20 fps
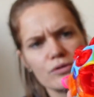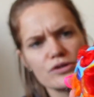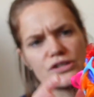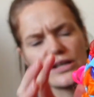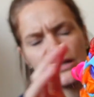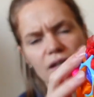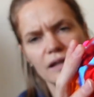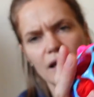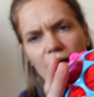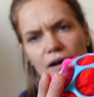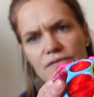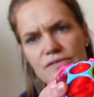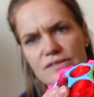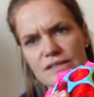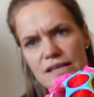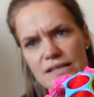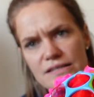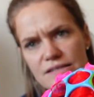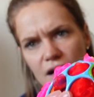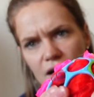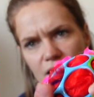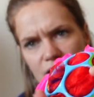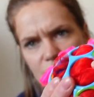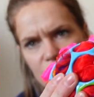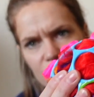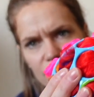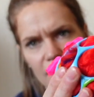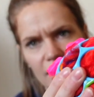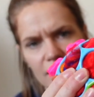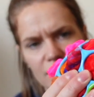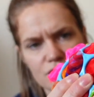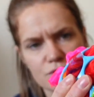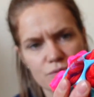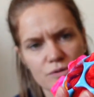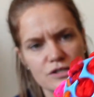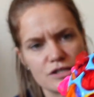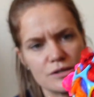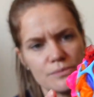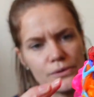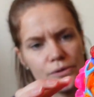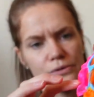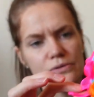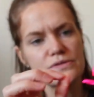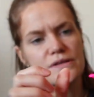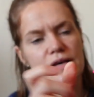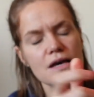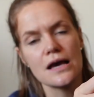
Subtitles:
She loves these kinds of like squishy balls,